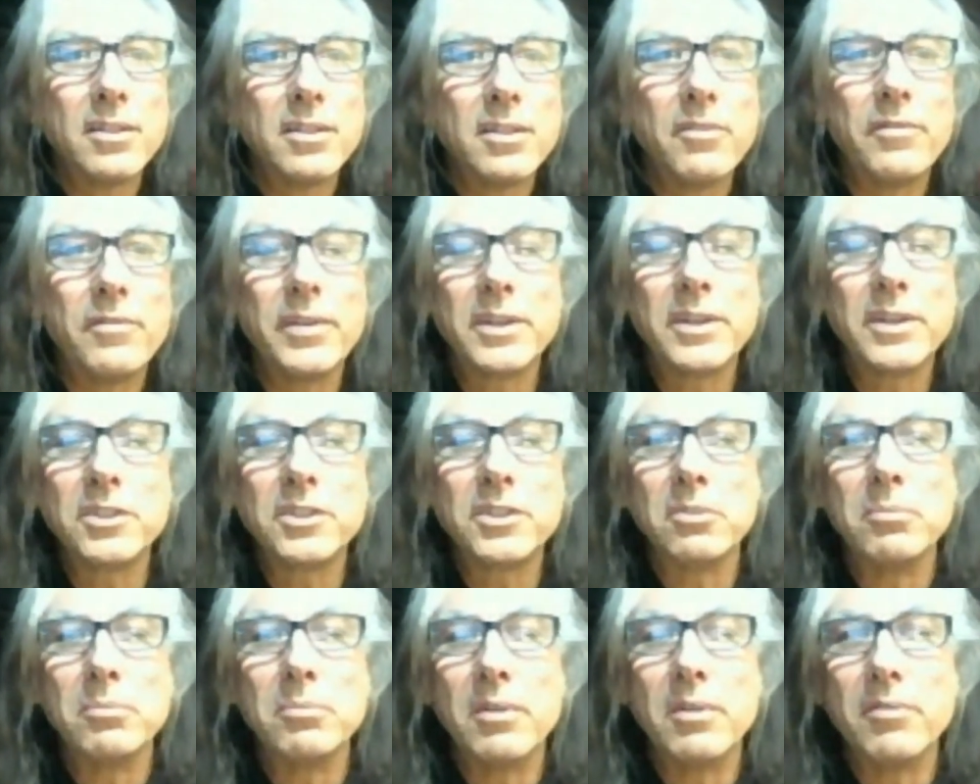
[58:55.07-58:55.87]

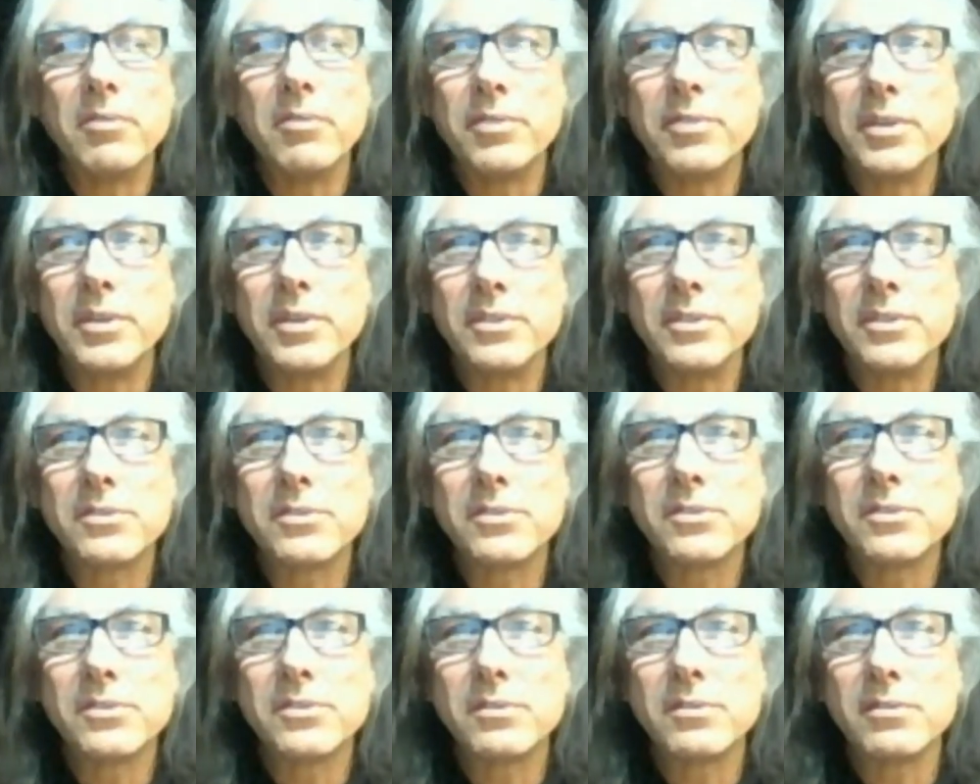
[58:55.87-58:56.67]
victim of
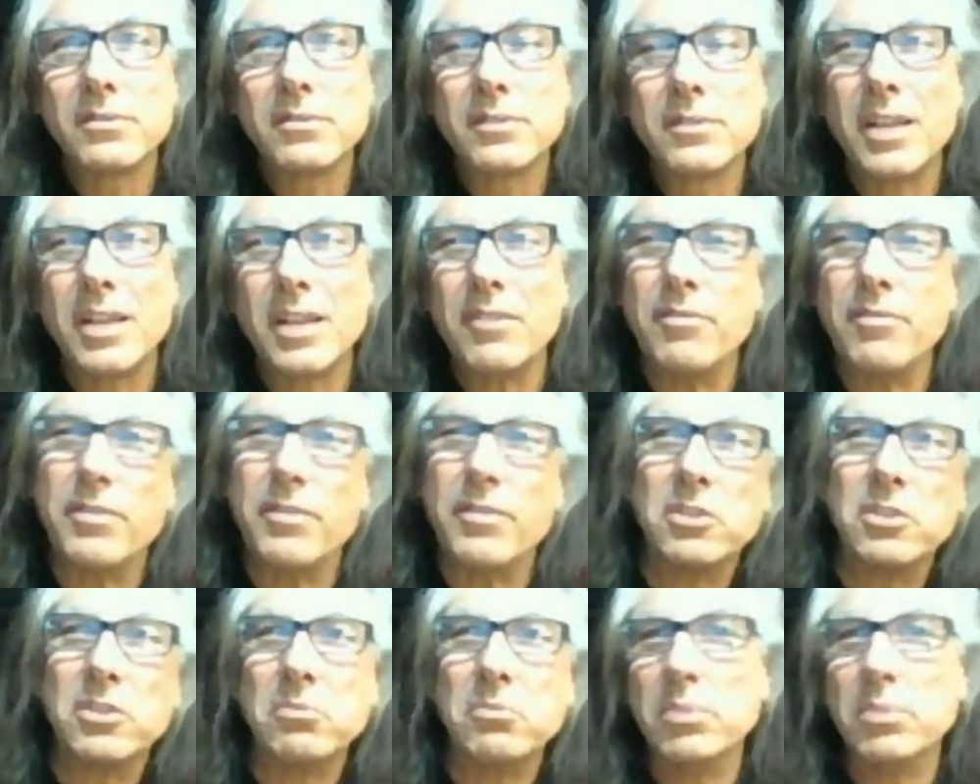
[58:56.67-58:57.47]
his, not
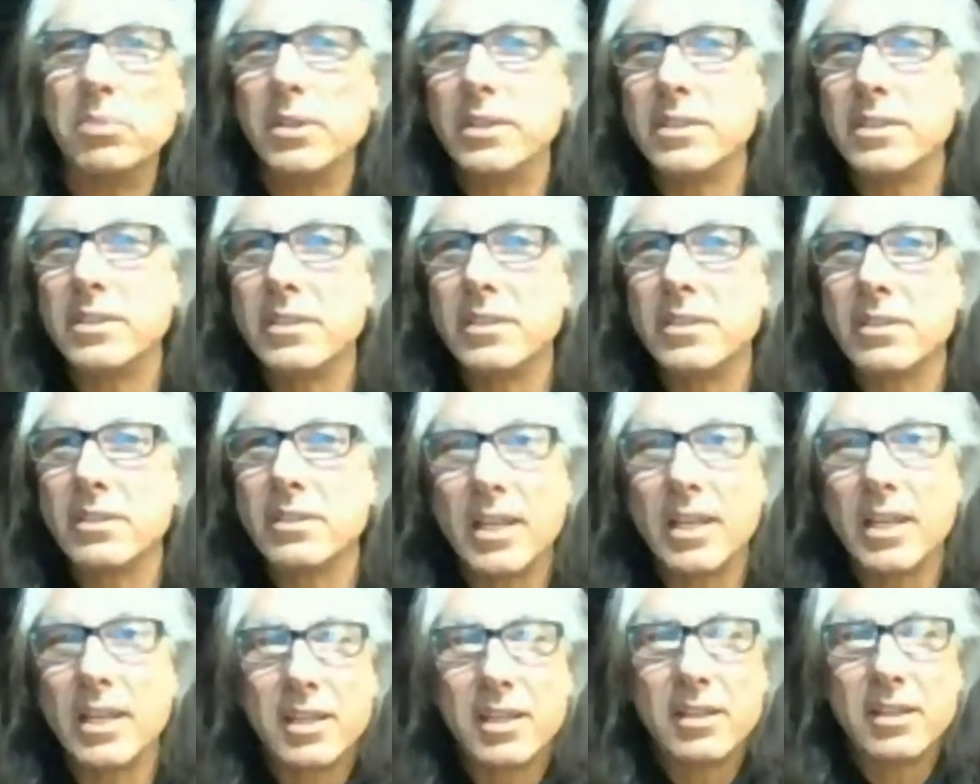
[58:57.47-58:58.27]
victim, but just
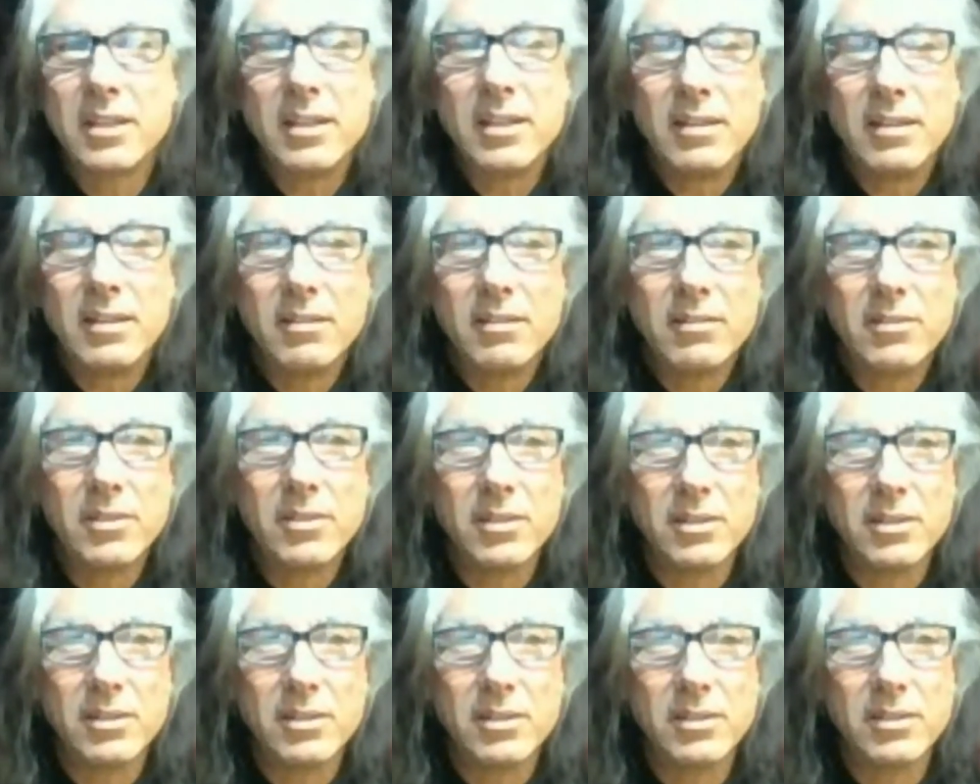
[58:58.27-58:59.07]
I don't
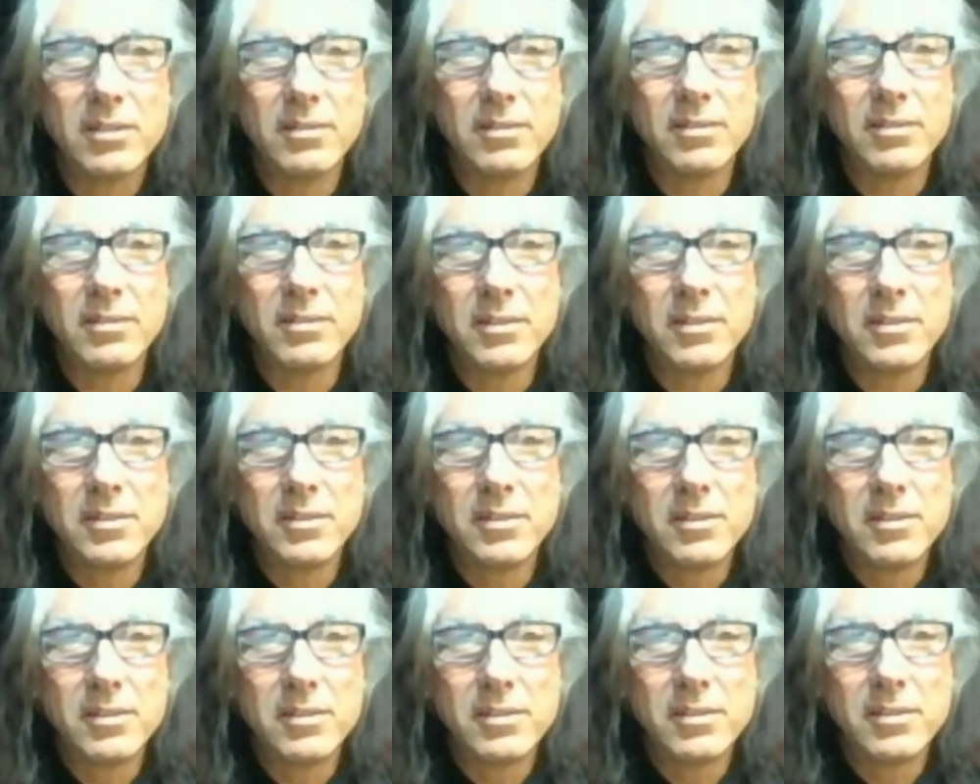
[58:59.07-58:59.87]

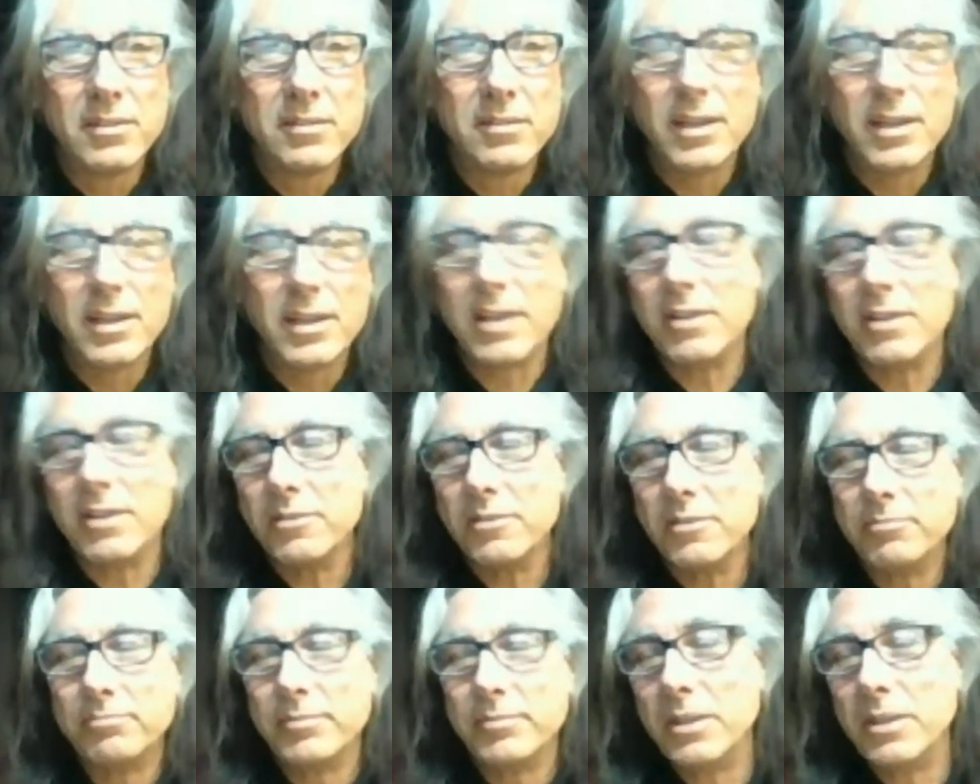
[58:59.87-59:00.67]

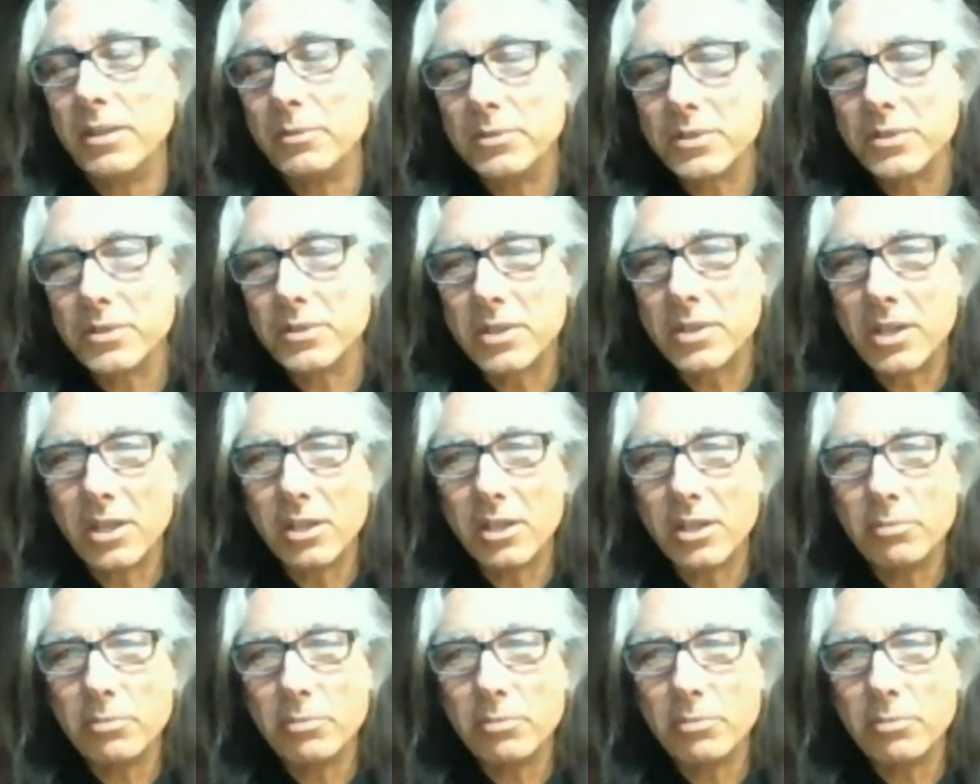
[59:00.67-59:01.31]
know what to call it.